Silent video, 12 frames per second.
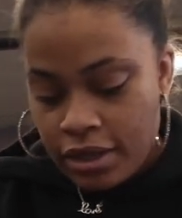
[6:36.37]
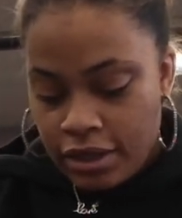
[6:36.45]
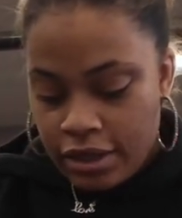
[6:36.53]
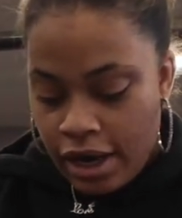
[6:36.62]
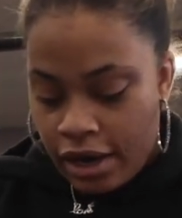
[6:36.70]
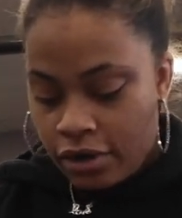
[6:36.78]

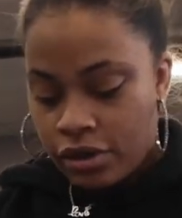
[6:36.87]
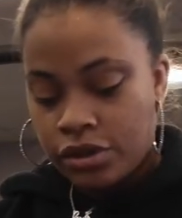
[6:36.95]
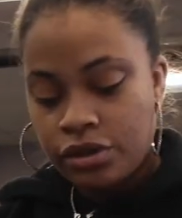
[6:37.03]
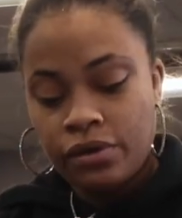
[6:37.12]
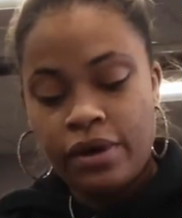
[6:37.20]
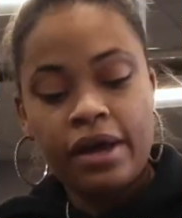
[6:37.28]
Then I
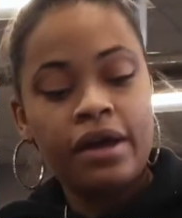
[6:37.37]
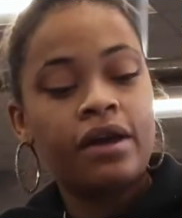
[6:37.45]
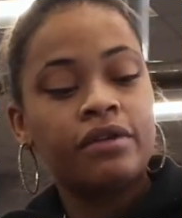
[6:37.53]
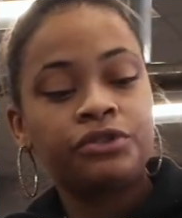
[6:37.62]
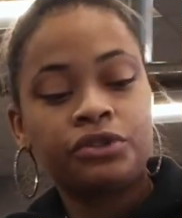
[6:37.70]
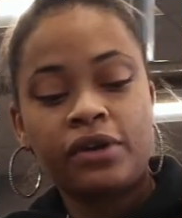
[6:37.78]
also
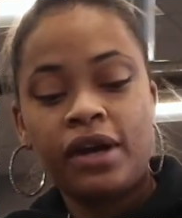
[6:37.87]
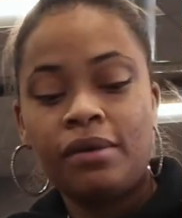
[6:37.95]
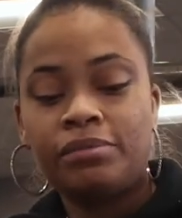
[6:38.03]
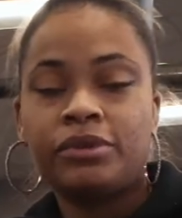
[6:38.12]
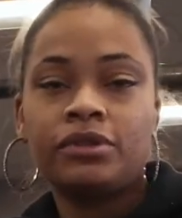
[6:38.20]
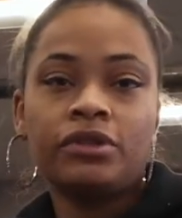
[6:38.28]
have
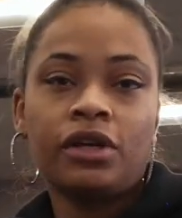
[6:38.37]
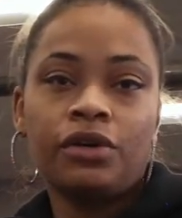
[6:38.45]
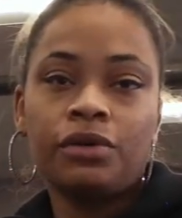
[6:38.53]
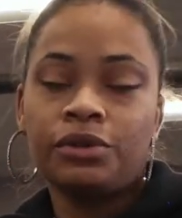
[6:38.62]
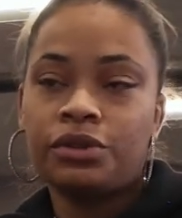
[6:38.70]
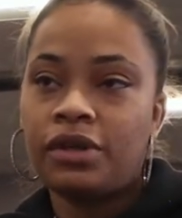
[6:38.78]
straps. Y'all
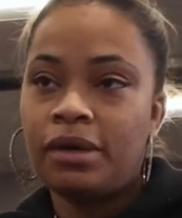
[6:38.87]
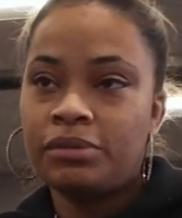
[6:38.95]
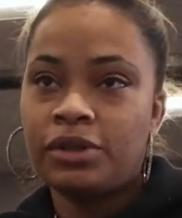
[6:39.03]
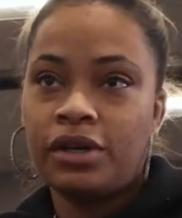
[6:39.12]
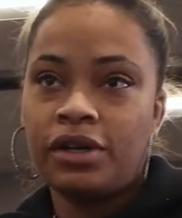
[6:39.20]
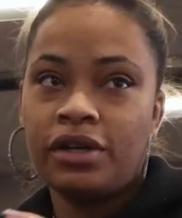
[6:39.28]
know what
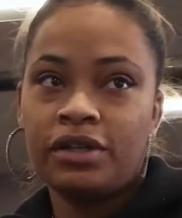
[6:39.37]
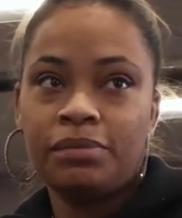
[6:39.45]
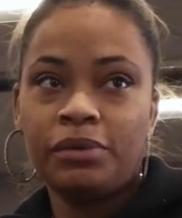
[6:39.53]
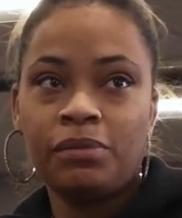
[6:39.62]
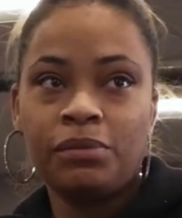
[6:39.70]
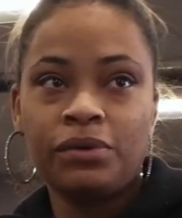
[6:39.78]
straps are. You
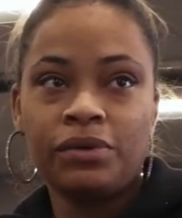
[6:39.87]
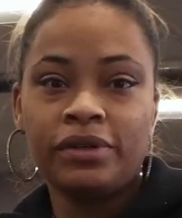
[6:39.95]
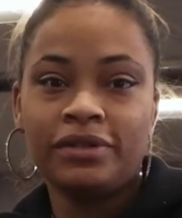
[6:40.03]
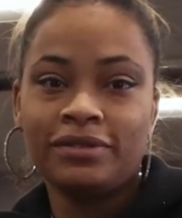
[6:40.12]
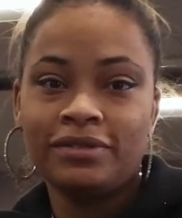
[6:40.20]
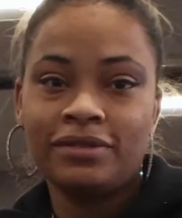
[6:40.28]
put them
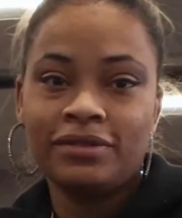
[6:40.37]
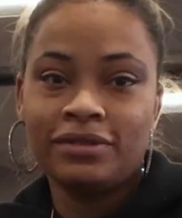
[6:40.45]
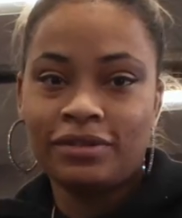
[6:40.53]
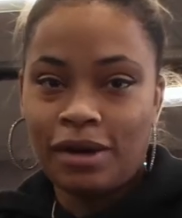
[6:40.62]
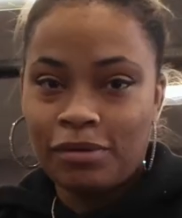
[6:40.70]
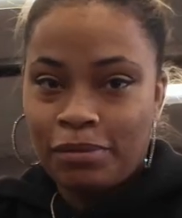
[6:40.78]
on,
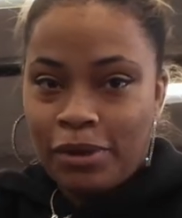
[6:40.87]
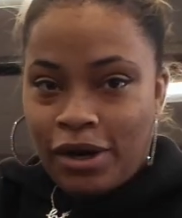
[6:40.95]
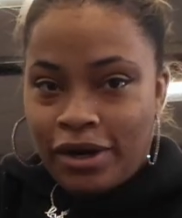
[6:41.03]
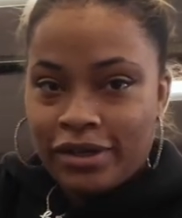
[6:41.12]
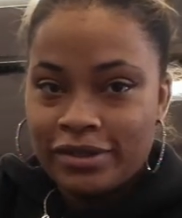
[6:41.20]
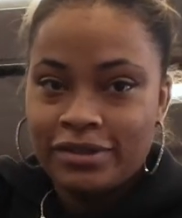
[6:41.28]
grab the
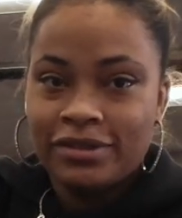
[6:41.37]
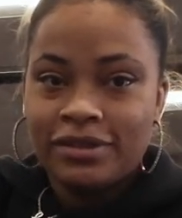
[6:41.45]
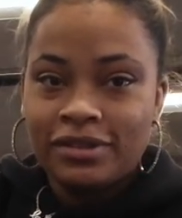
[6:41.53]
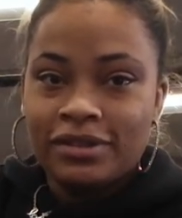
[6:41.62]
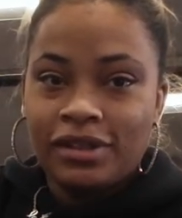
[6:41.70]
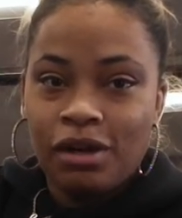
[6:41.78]
bar,
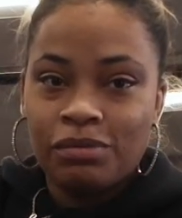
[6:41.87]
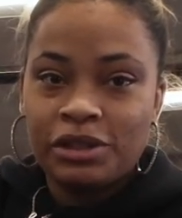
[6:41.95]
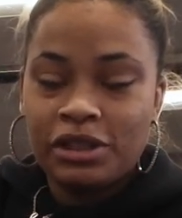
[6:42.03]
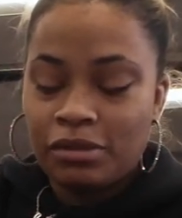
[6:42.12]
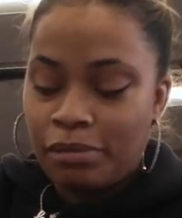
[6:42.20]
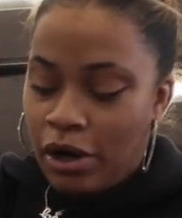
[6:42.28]
helps
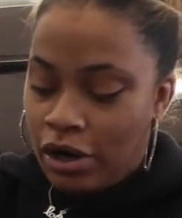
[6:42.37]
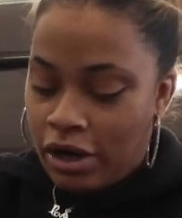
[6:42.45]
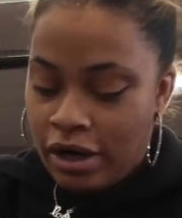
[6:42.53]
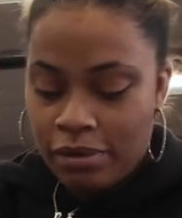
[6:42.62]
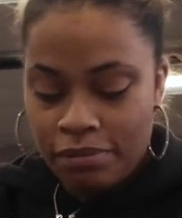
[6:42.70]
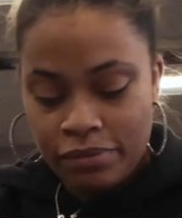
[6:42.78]
you get the
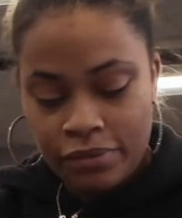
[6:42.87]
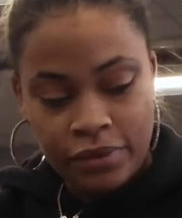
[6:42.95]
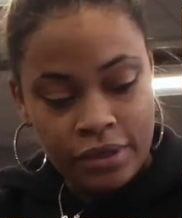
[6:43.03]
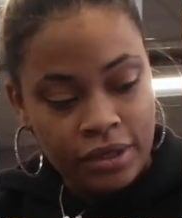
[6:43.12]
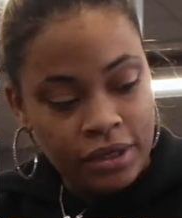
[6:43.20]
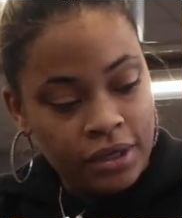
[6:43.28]
bar up.
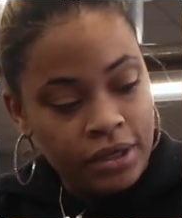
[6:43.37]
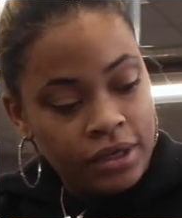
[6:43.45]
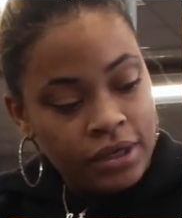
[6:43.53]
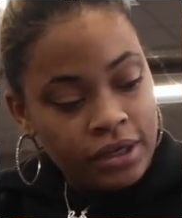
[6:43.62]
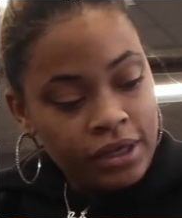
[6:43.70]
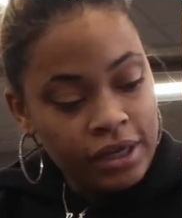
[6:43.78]

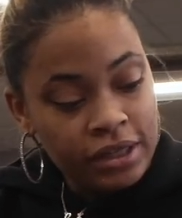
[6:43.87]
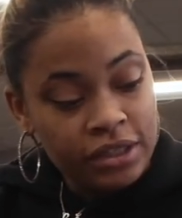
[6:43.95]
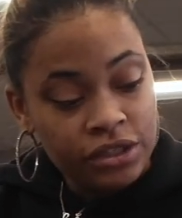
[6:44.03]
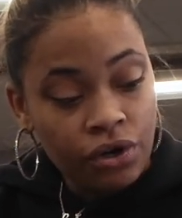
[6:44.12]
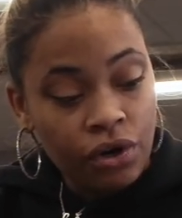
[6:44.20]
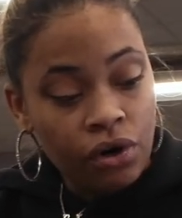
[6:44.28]
Again,
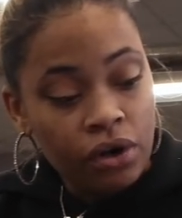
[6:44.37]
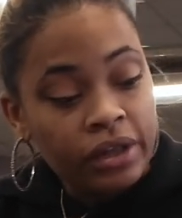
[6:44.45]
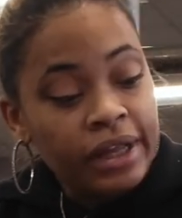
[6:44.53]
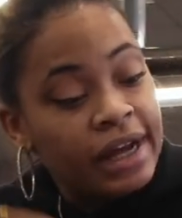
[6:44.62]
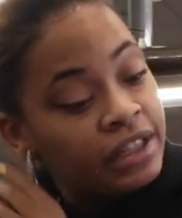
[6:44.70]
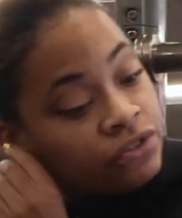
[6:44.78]
these are all
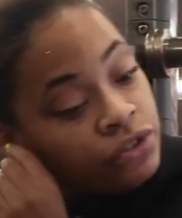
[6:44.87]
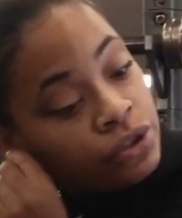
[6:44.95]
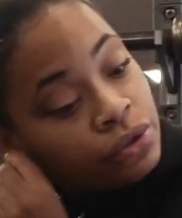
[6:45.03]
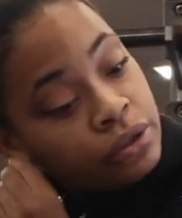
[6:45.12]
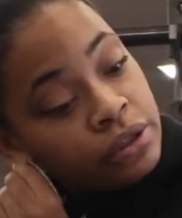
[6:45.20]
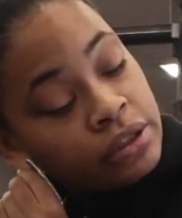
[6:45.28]
last
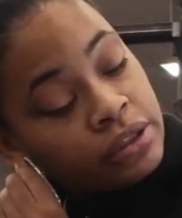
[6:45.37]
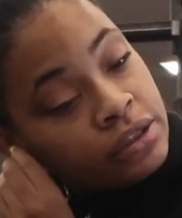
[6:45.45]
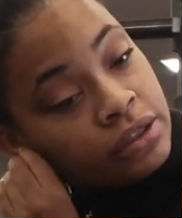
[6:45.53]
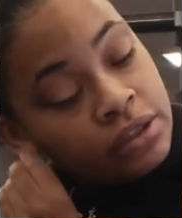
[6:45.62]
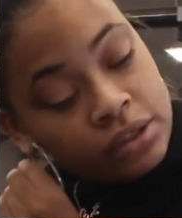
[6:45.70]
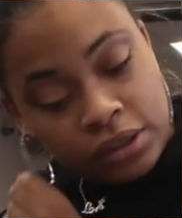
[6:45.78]

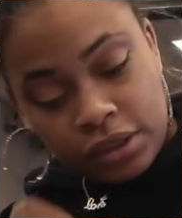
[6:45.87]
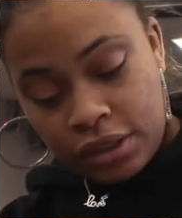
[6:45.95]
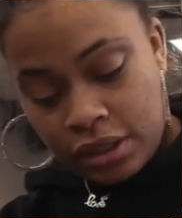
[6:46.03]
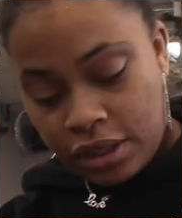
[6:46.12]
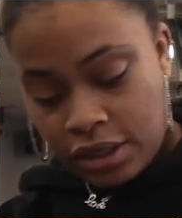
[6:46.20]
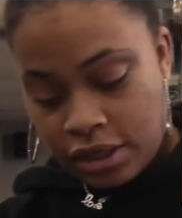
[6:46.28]
resorts.
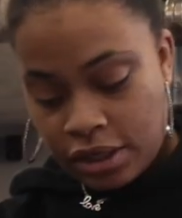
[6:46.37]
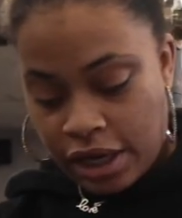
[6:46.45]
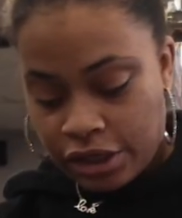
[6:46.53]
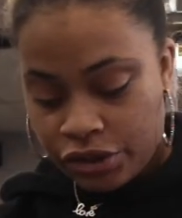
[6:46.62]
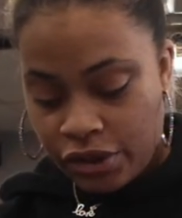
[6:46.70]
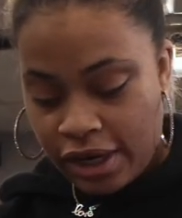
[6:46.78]

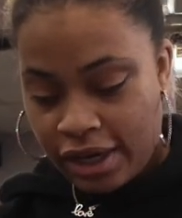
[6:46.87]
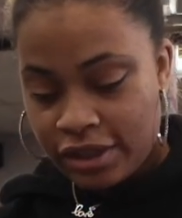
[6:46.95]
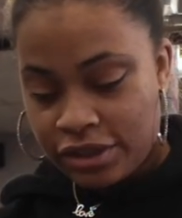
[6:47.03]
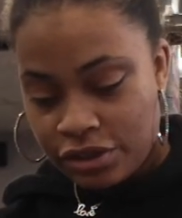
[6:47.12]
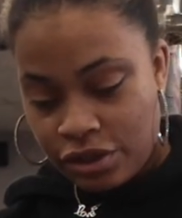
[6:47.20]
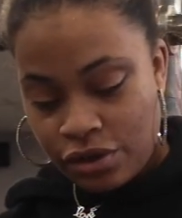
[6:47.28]
I
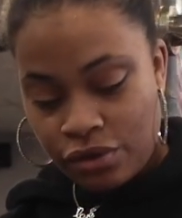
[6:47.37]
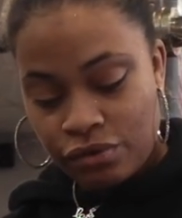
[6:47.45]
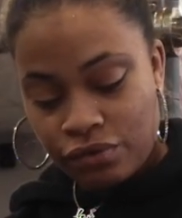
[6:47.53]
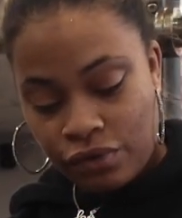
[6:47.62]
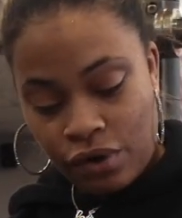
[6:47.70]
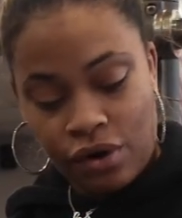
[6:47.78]
try to
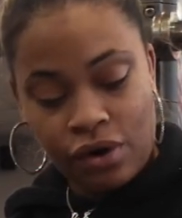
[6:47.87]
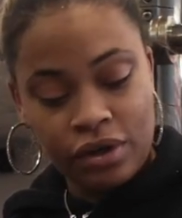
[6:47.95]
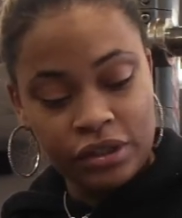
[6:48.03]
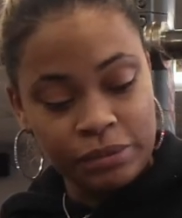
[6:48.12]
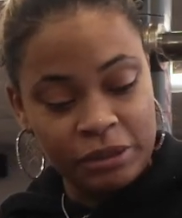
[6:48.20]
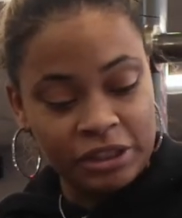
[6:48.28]
go raw
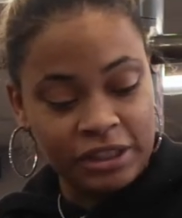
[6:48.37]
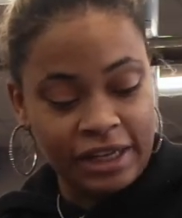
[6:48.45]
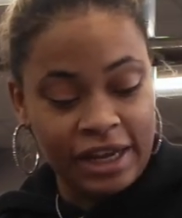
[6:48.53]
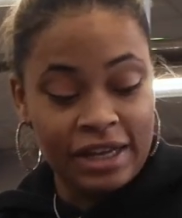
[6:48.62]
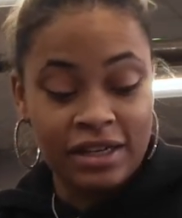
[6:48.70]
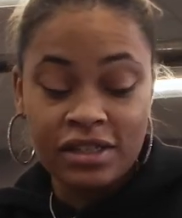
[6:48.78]
as much as I
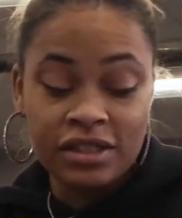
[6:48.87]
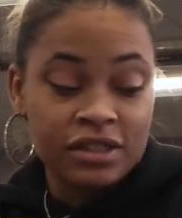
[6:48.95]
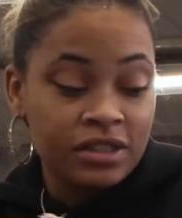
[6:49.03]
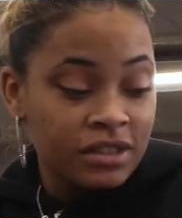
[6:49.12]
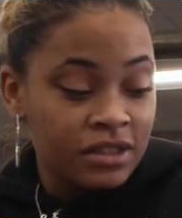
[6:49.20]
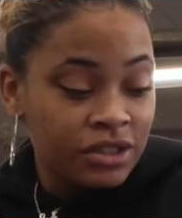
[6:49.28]
can. It
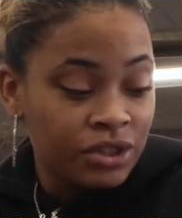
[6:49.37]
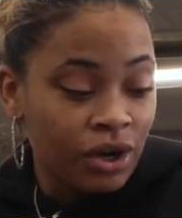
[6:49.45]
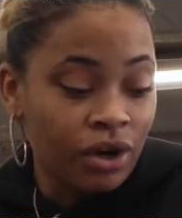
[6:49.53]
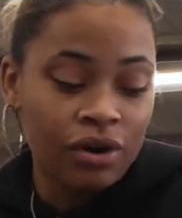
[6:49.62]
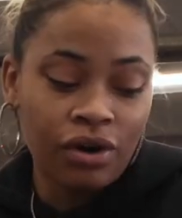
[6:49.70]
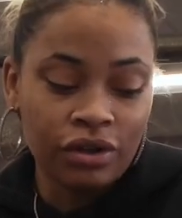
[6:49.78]
is
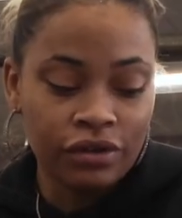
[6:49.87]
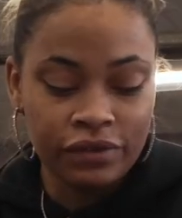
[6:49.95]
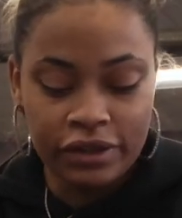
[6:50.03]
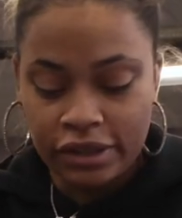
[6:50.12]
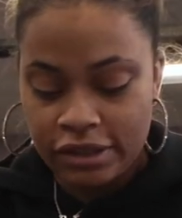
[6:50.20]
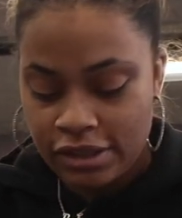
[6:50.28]
chalk all
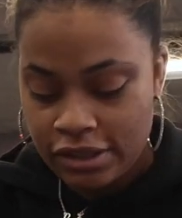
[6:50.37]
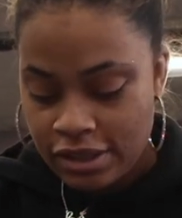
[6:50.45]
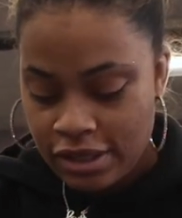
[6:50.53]
over this.